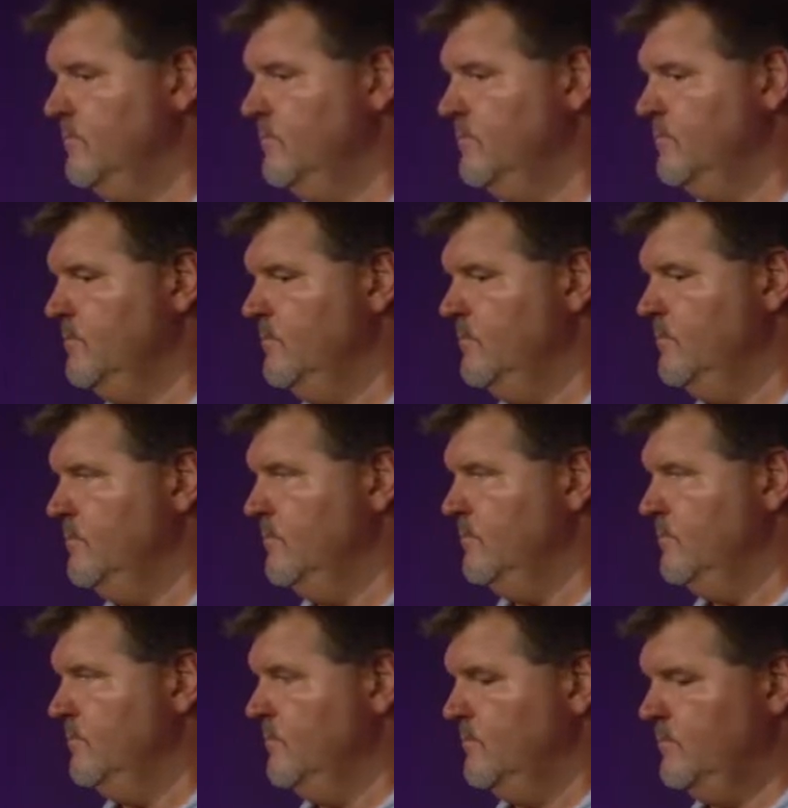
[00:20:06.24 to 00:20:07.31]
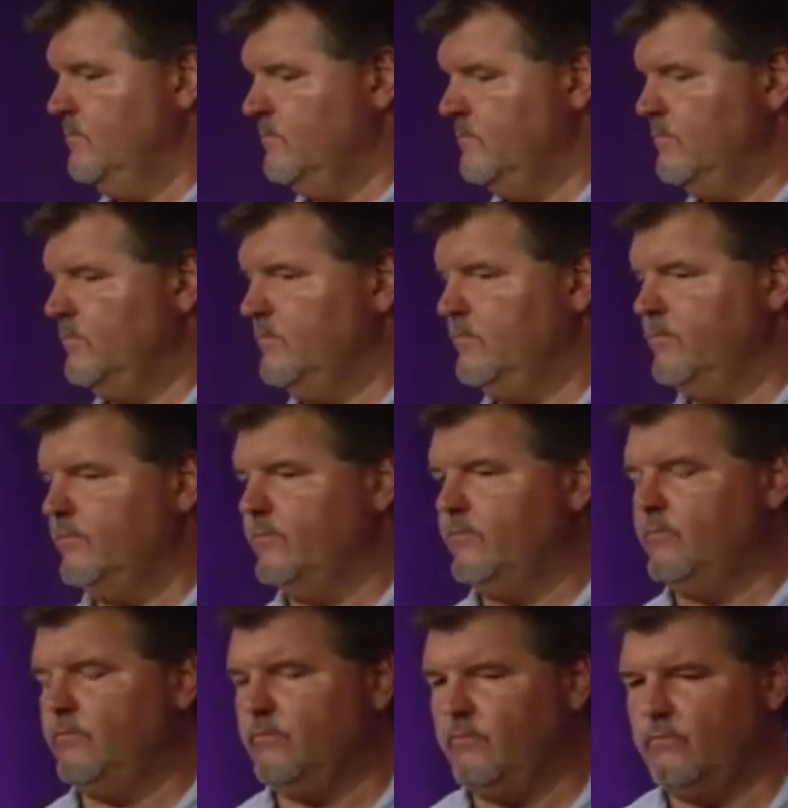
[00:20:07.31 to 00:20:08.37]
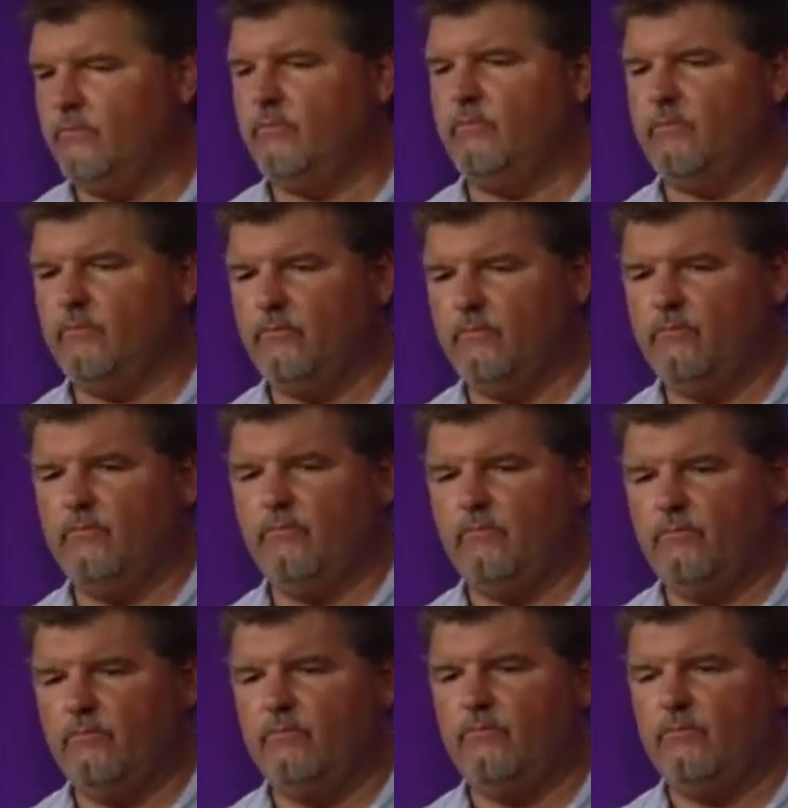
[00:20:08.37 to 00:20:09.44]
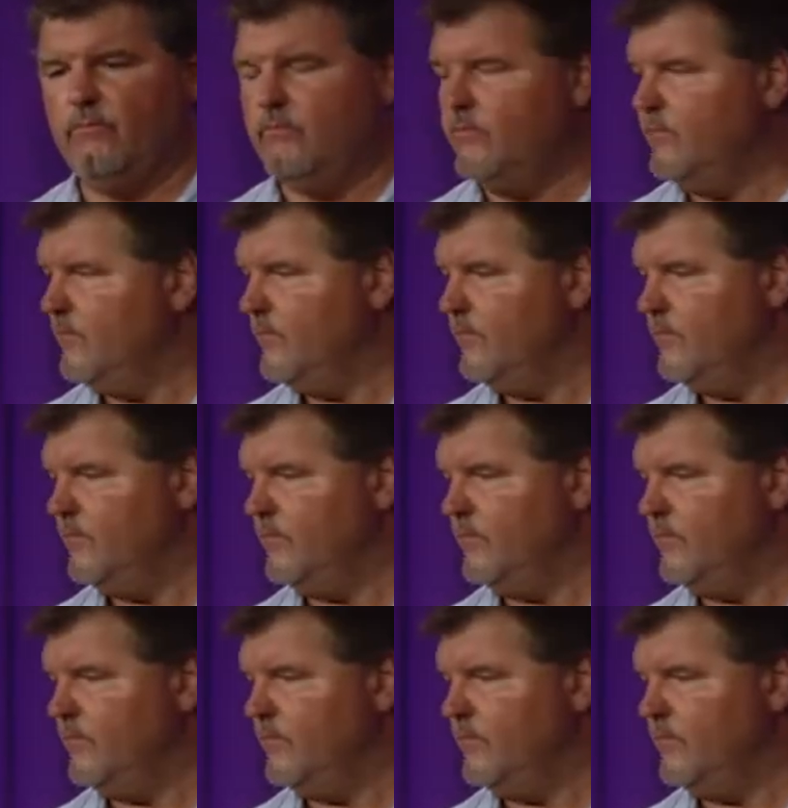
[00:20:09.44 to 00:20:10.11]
[no speech]